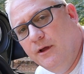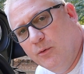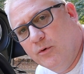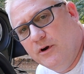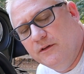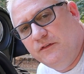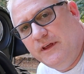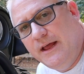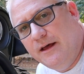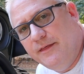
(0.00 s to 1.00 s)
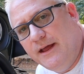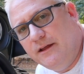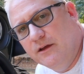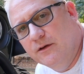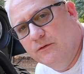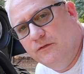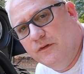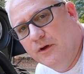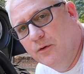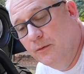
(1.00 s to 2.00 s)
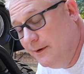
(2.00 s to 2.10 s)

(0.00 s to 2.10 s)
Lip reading: and we're going to see how that goes. So